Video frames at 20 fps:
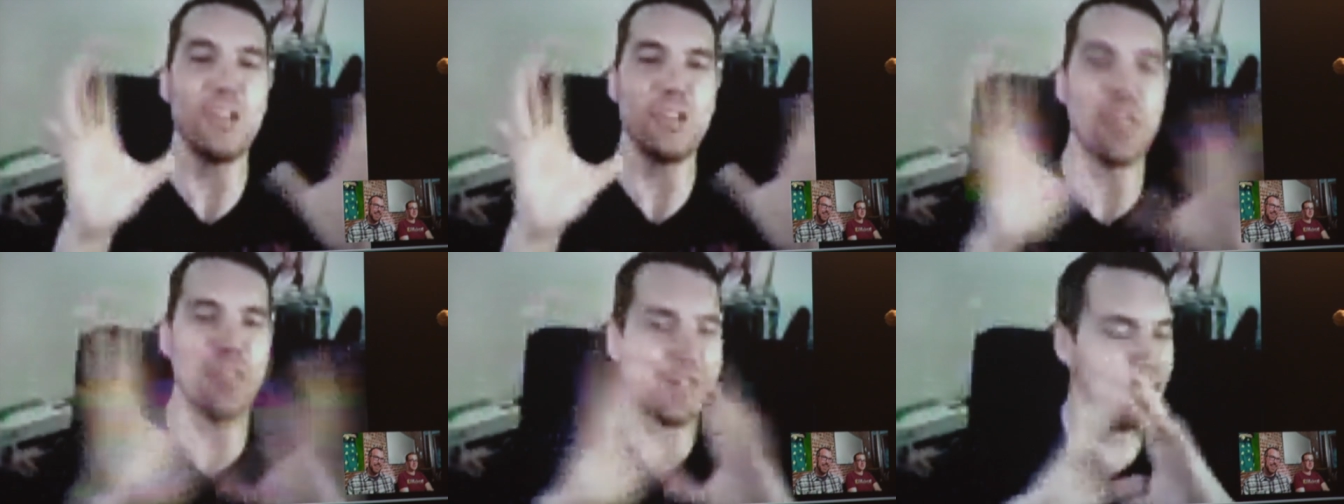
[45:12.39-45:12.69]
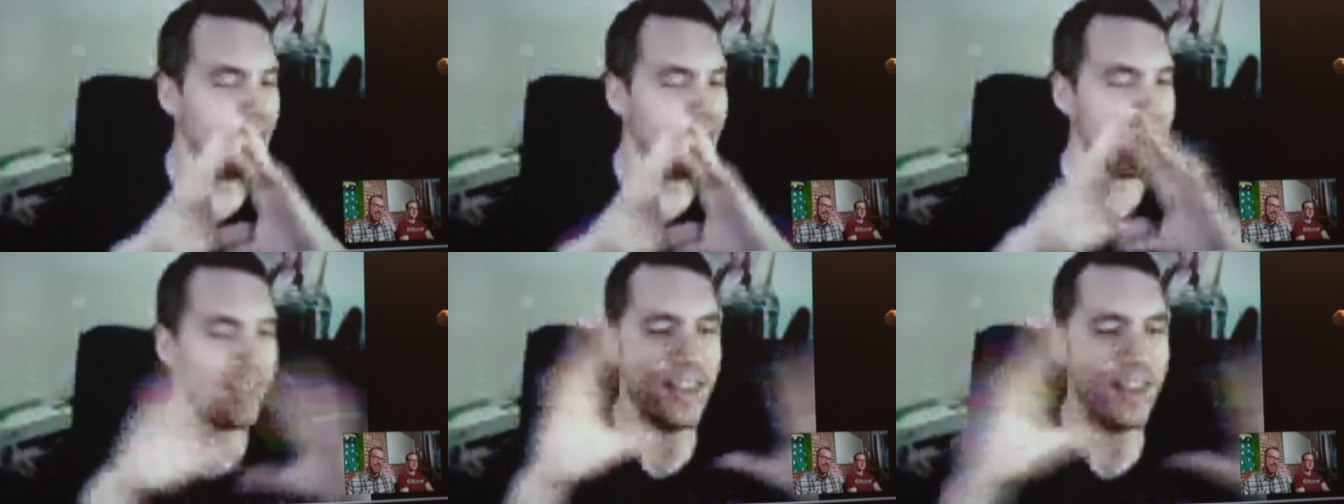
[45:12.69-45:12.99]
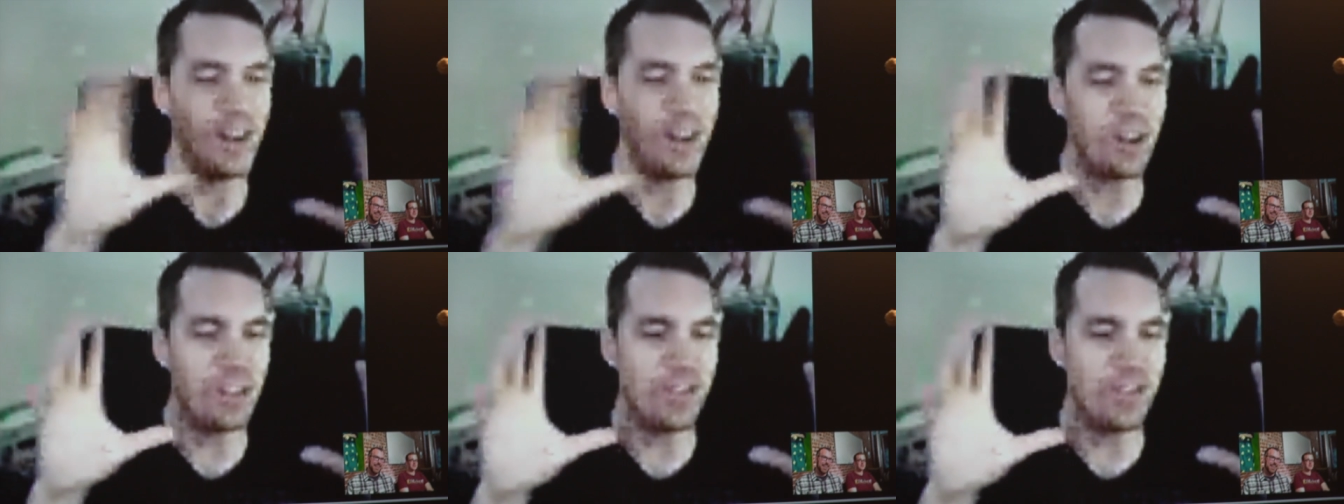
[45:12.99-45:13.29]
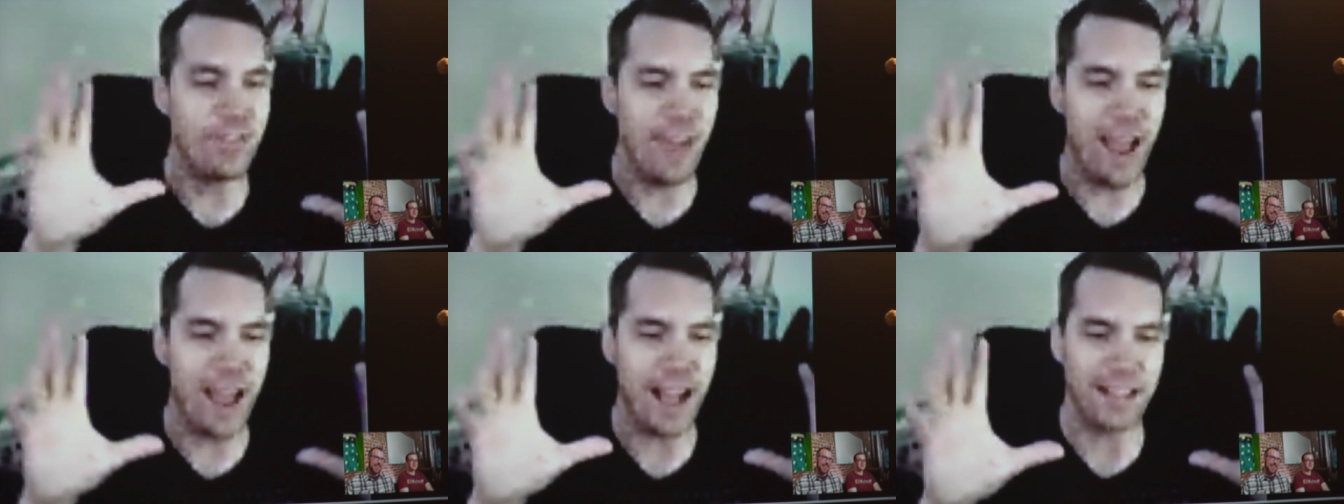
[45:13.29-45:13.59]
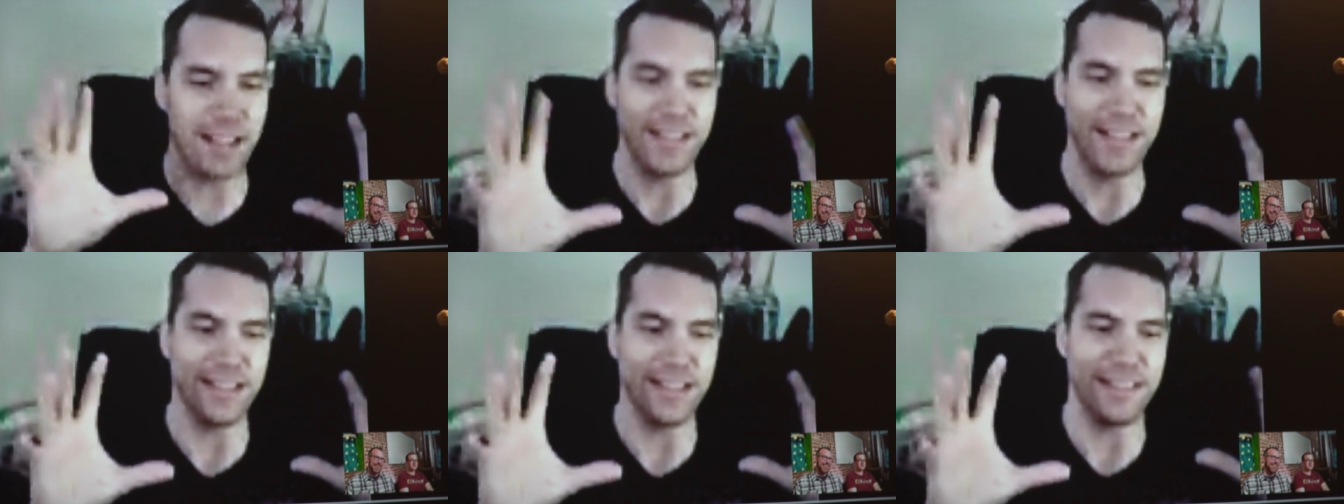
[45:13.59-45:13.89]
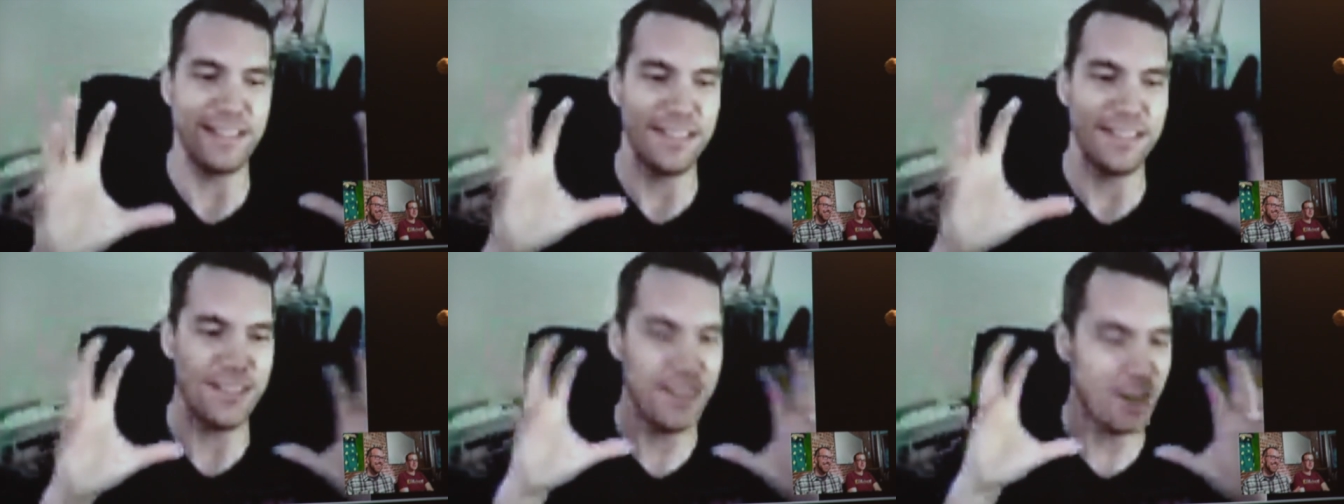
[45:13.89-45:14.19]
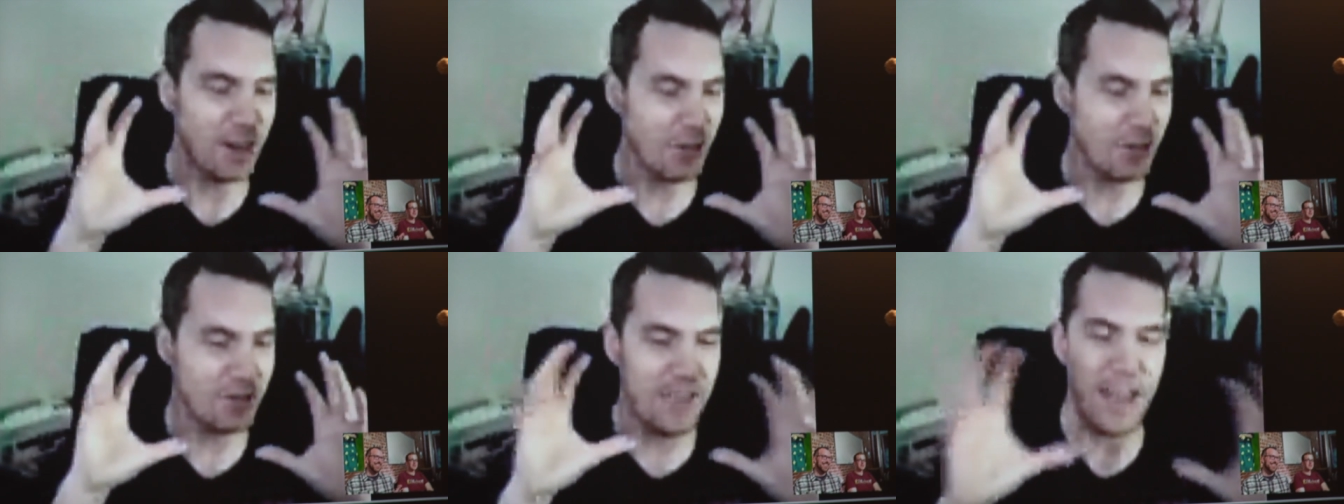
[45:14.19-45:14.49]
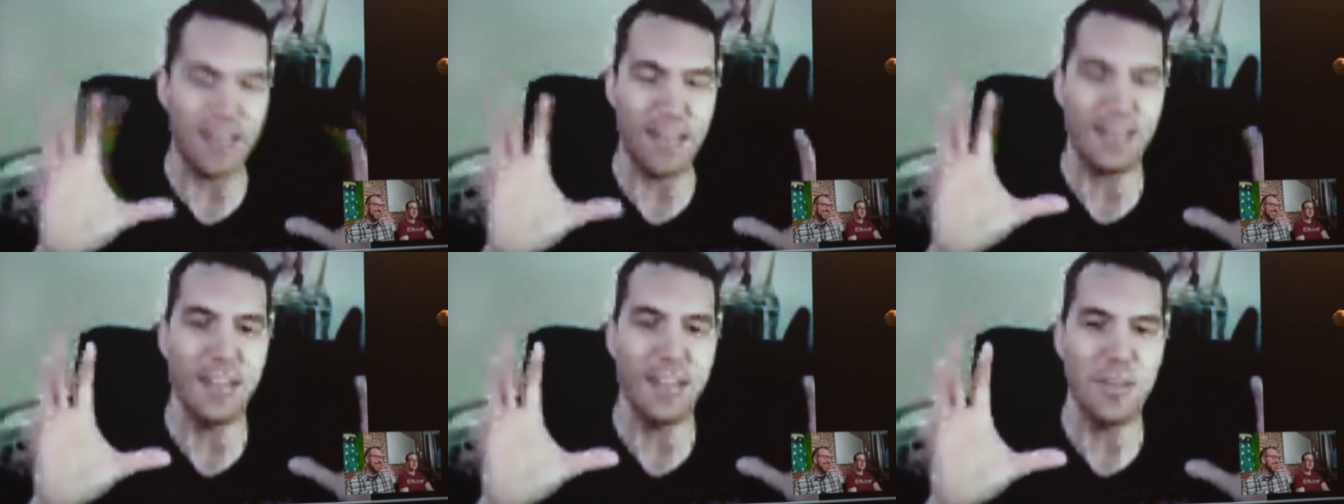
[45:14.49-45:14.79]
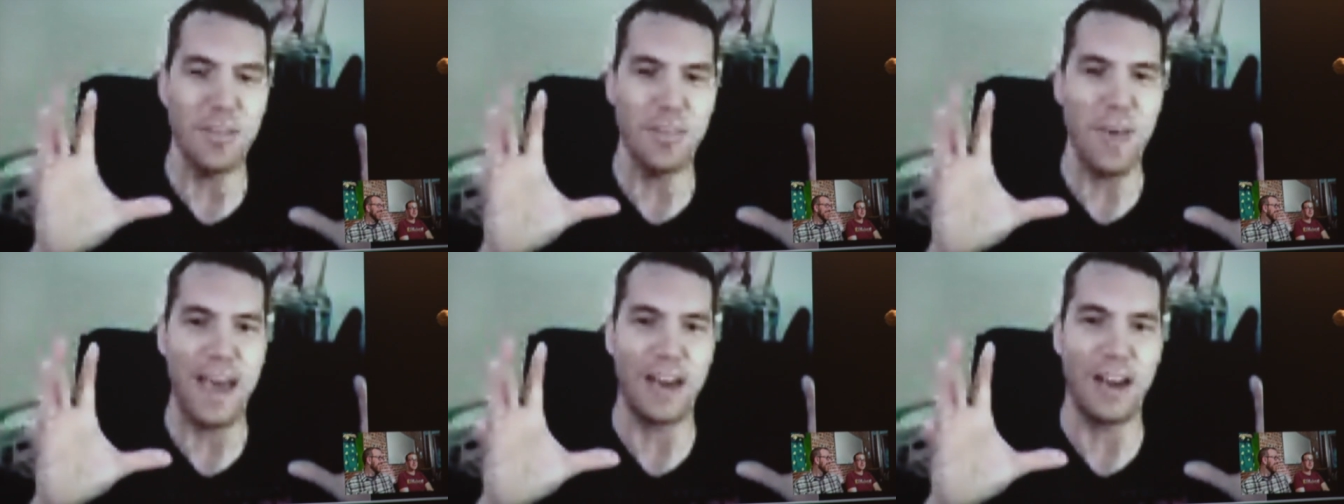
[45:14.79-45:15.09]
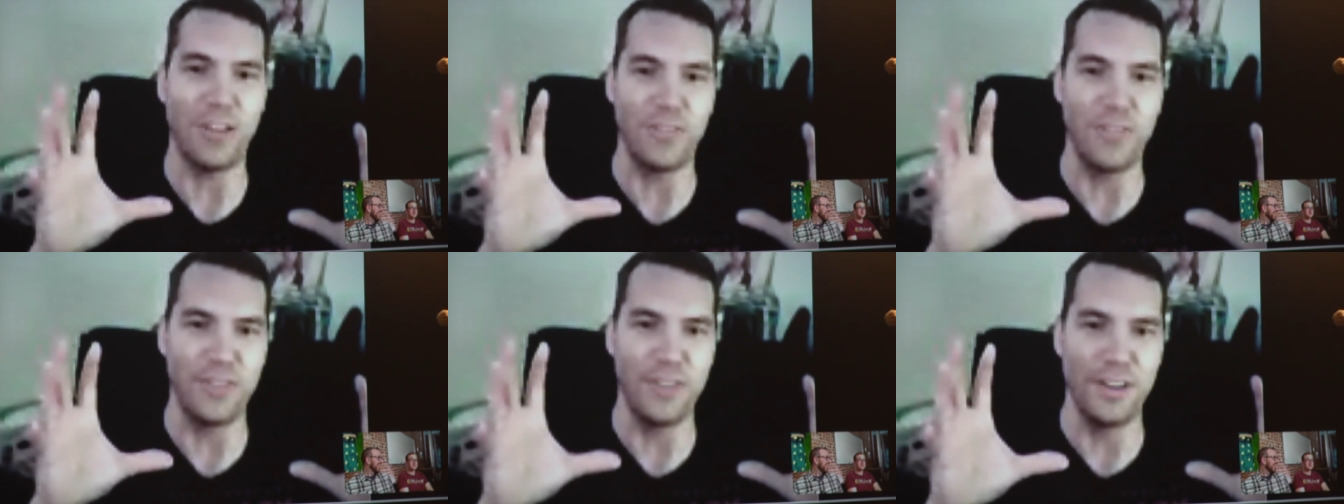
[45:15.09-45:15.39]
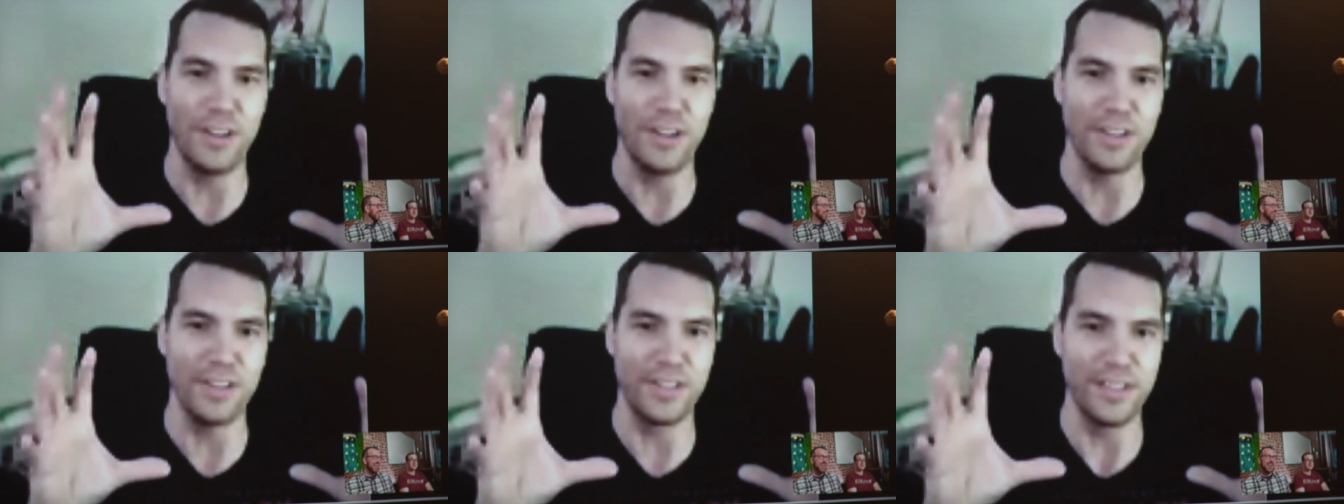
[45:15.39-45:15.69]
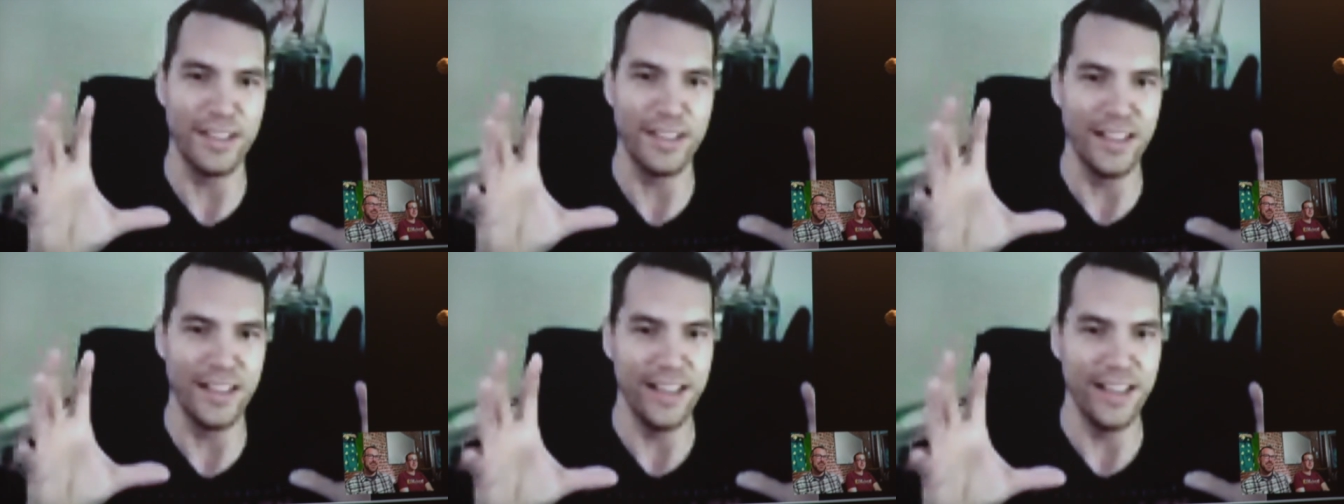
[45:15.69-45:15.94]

just consider the fact that, you know, death on the battlefield